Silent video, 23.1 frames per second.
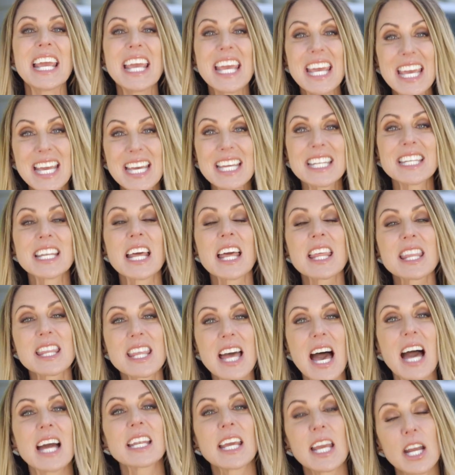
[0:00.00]
in
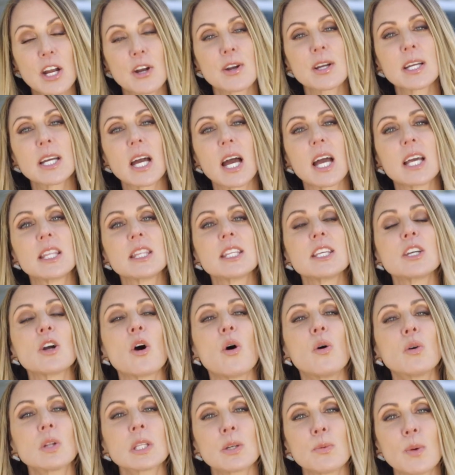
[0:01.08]
that area, and the
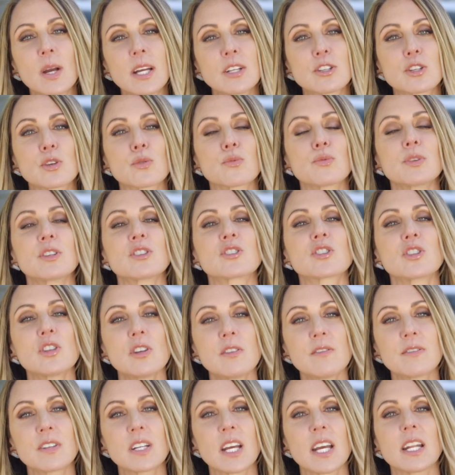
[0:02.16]
only way to
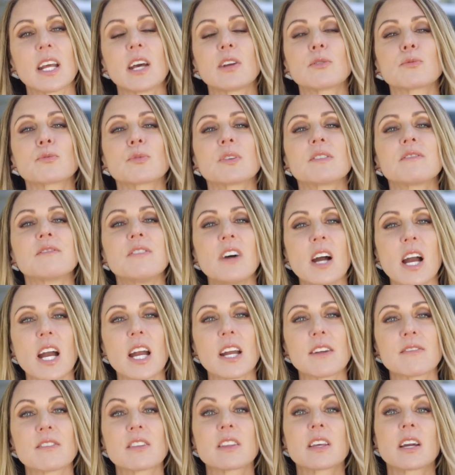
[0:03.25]
rejuvenate and
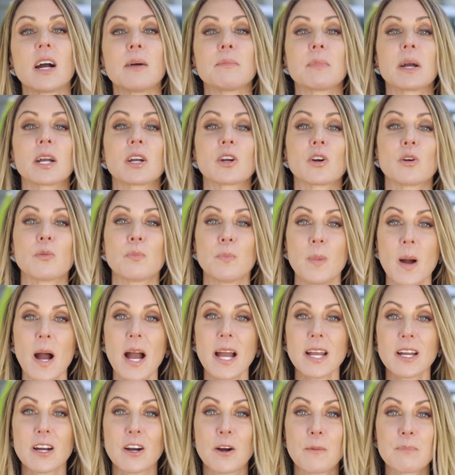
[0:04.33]
revive the gut
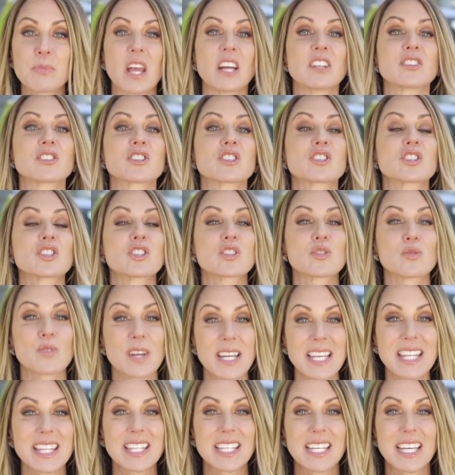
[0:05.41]
microbiome and to
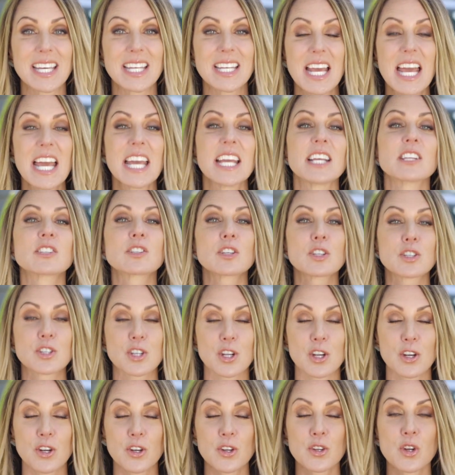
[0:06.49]
strengthen it is to
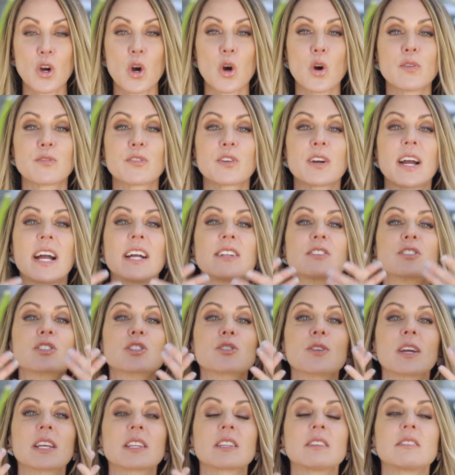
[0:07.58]
turn over and
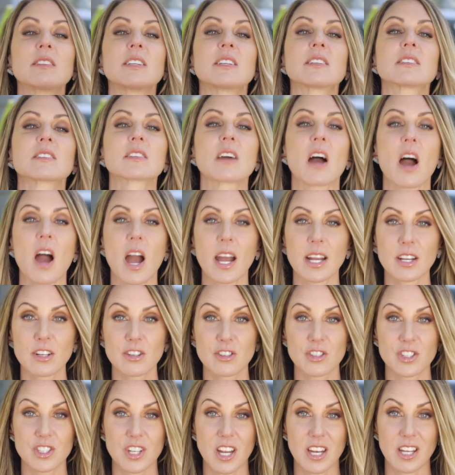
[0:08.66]
strengthen the entire
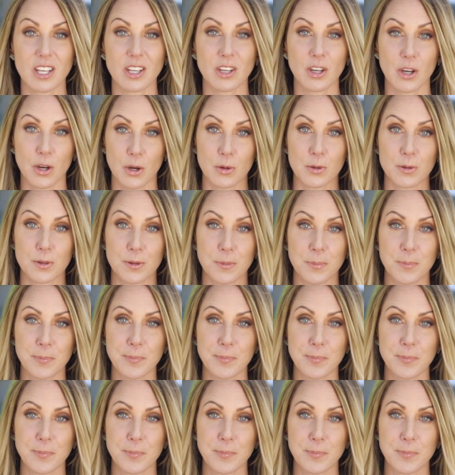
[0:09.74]
genetic code.